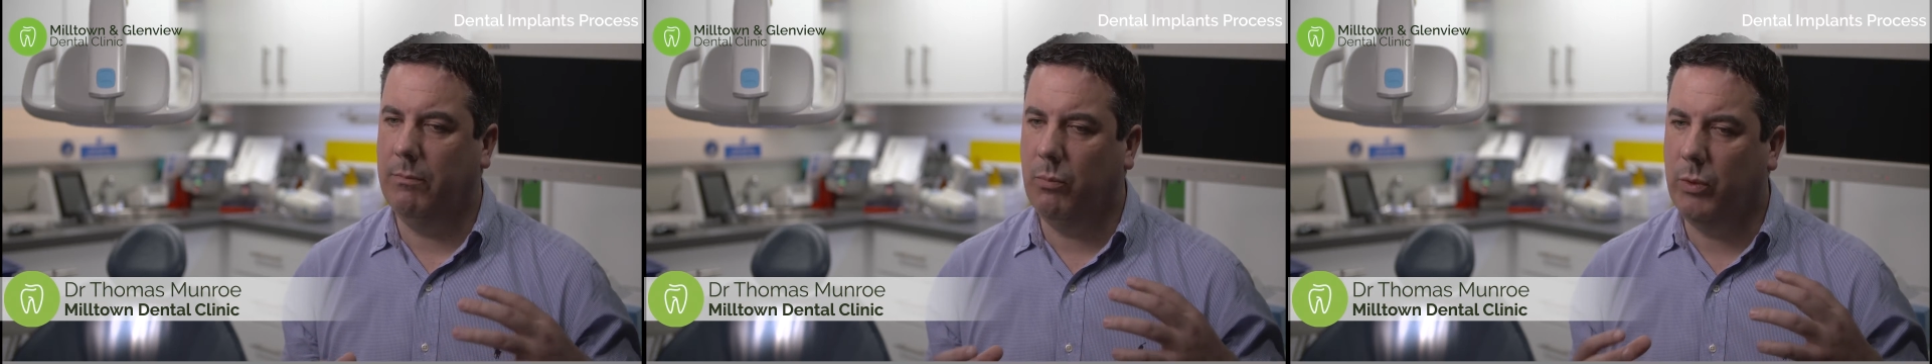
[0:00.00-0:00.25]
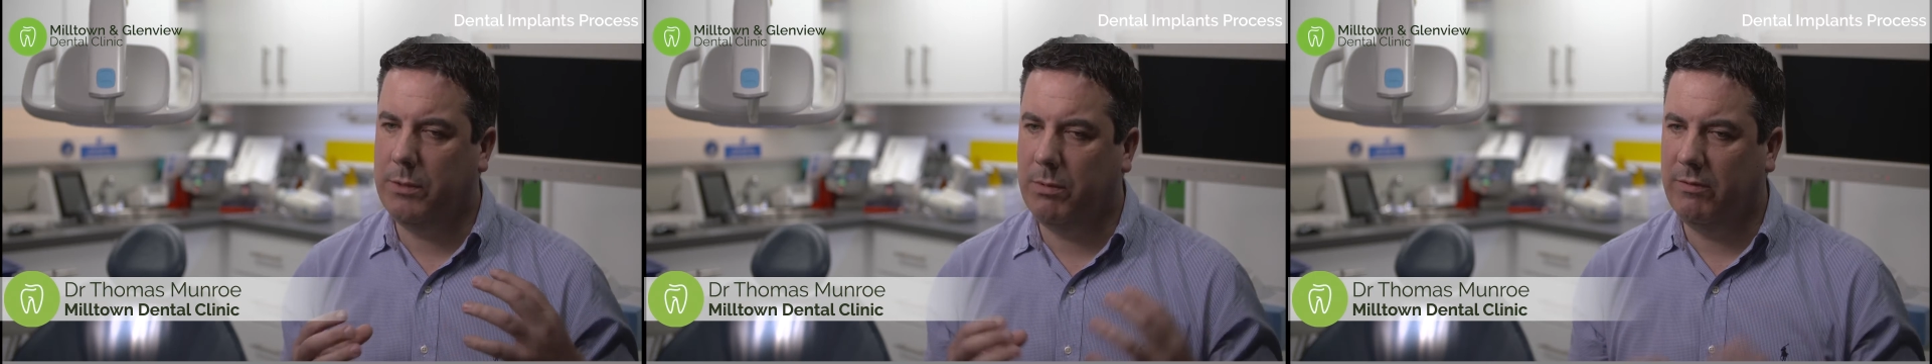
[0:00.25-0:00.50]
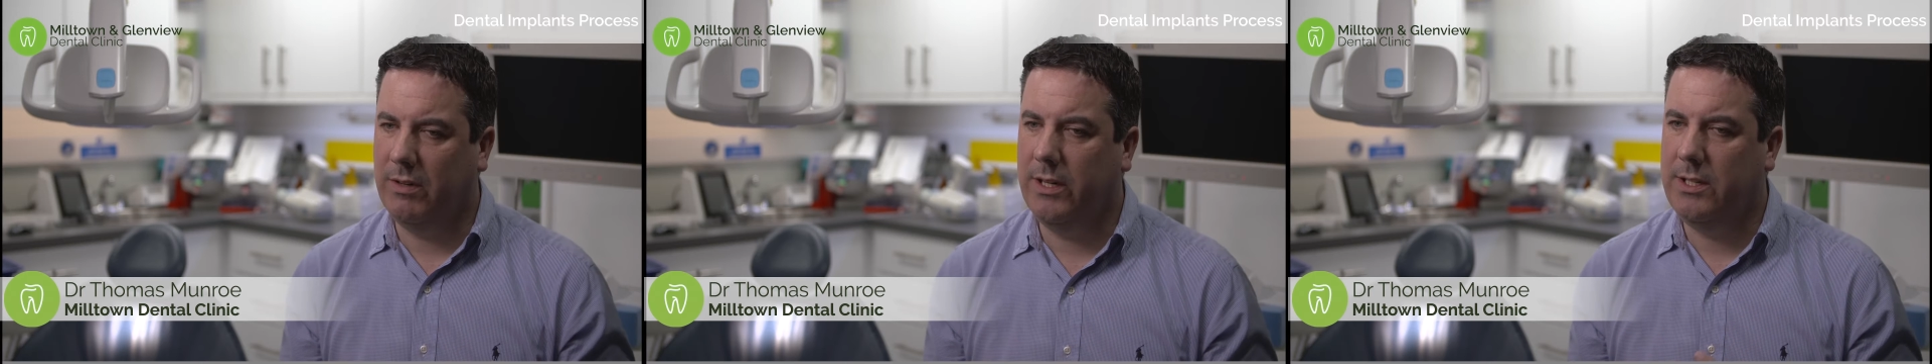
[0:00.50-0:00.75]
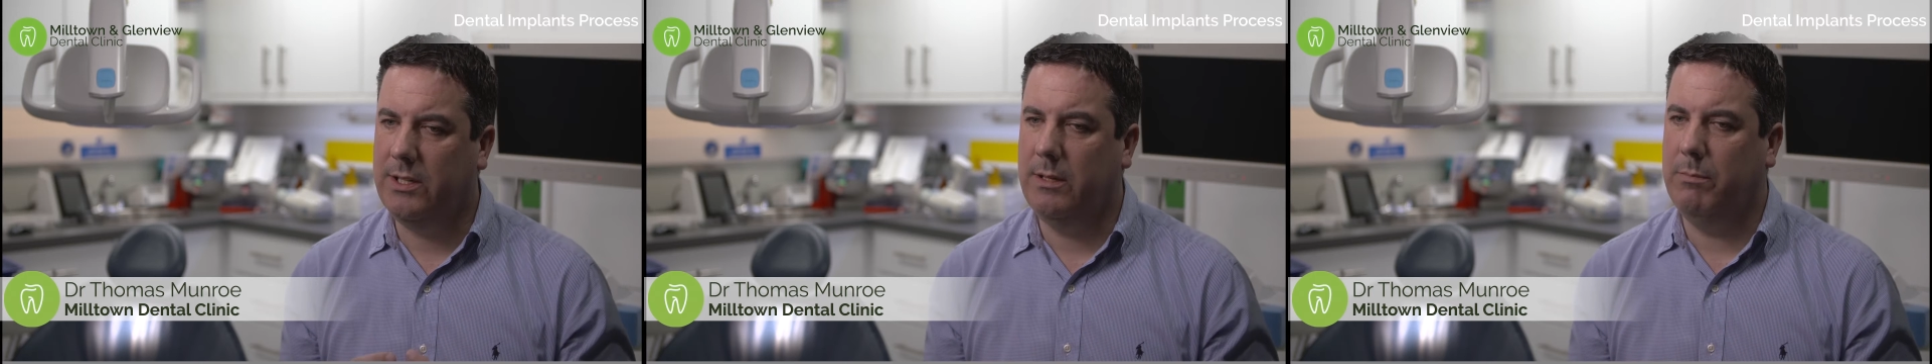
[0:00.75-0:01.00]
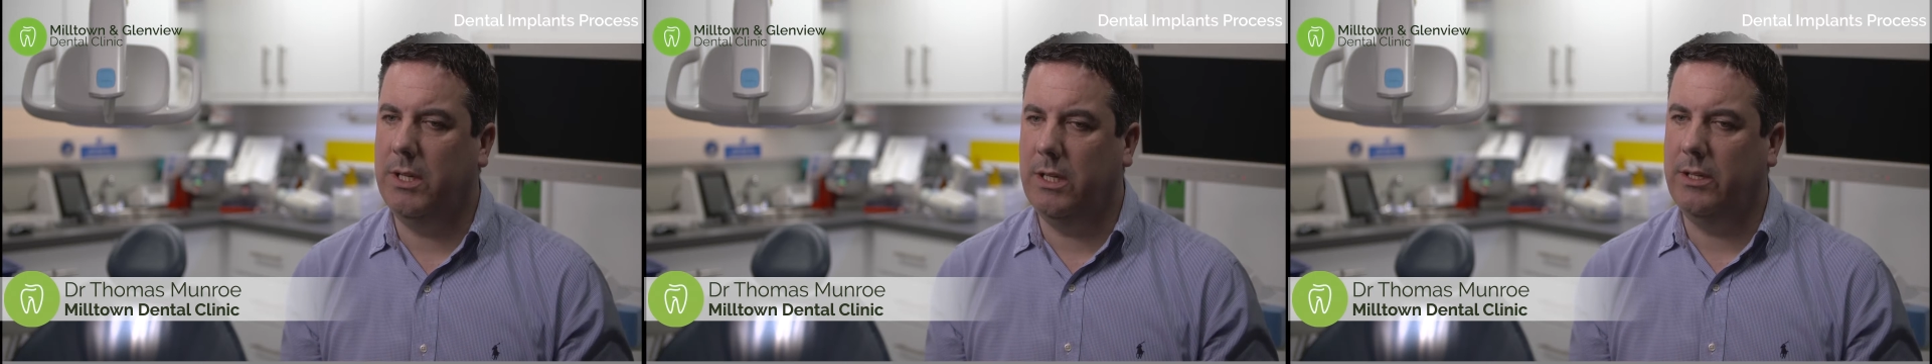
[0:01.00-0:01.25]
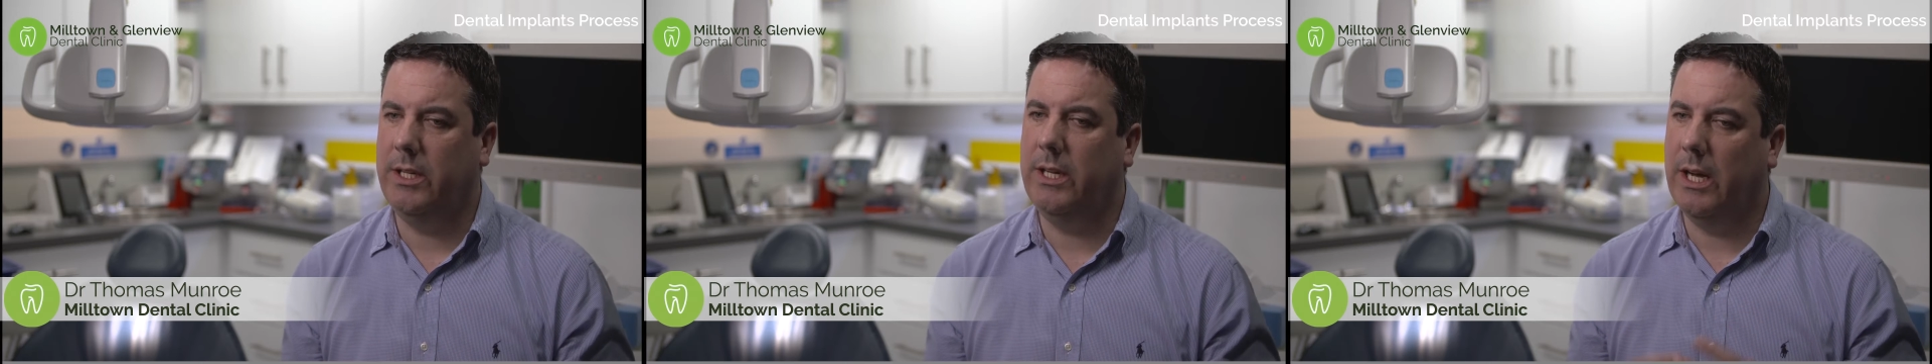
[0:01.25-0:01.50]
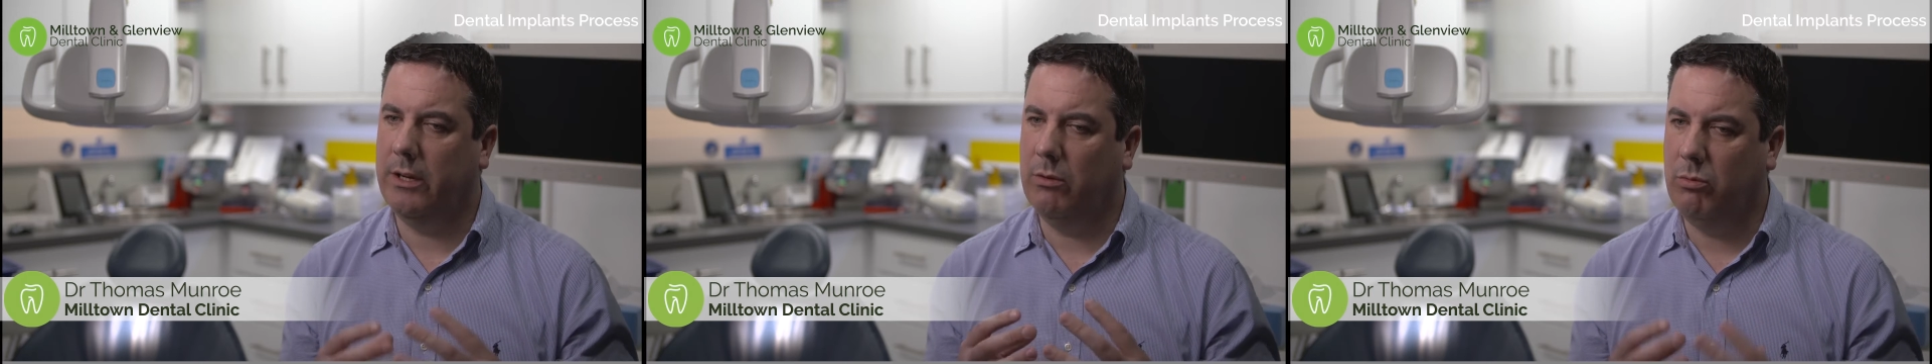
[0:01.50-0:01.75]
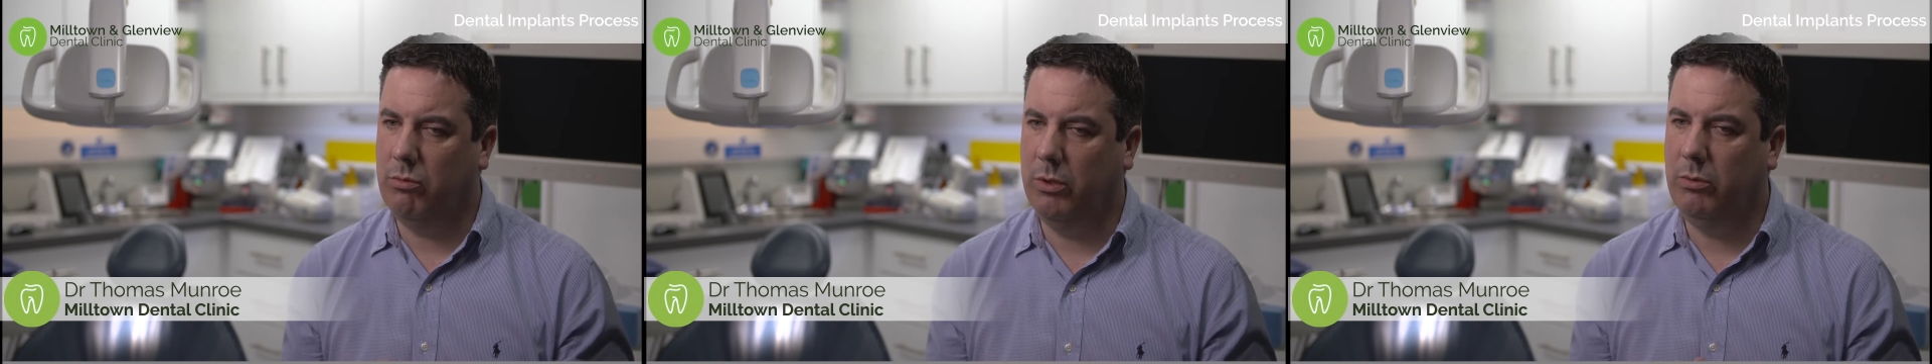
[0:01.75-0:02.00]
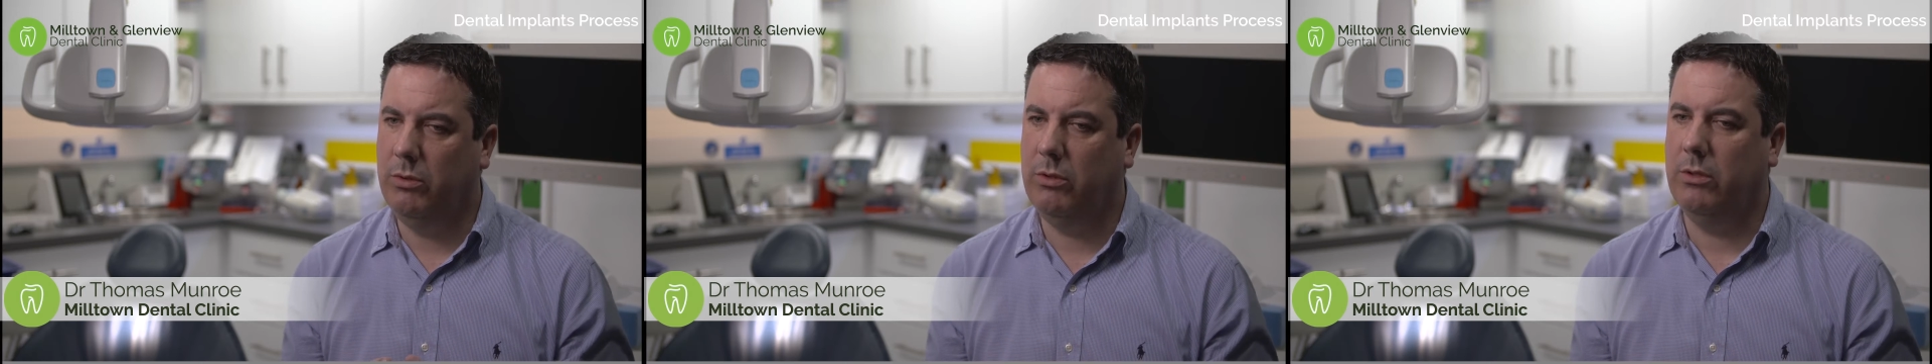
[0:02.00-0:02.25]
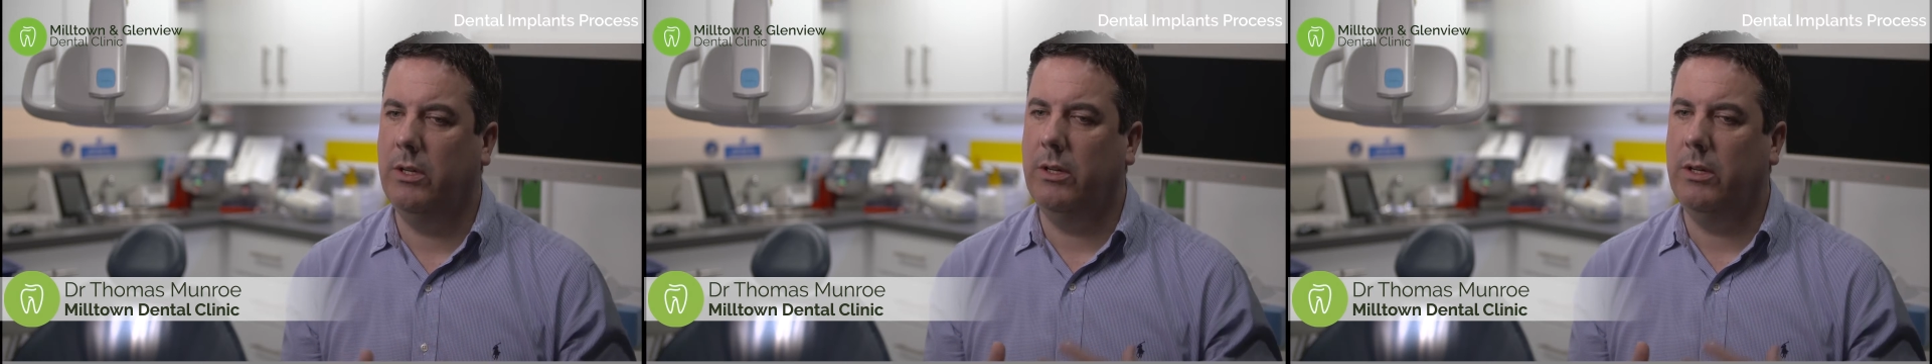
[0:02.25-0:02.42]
which provides stability and a root